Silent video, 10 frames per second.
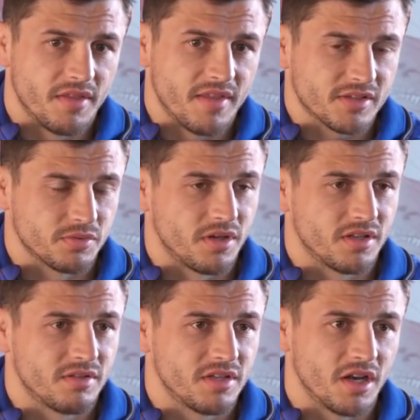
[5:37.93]
and that's what
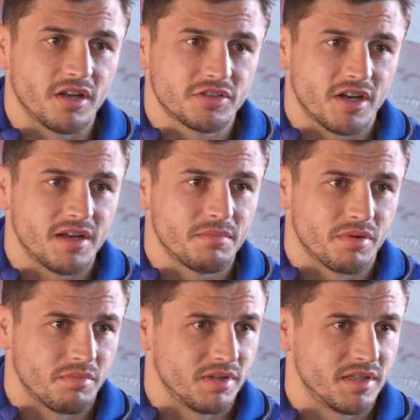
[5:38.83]
I, you know I try and
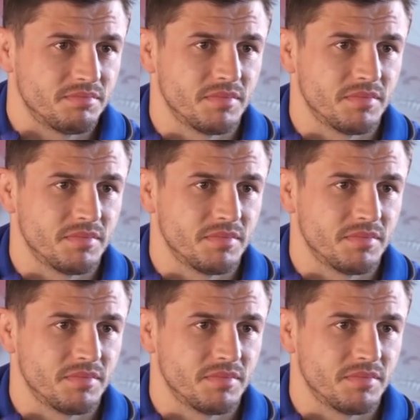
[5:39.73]
probably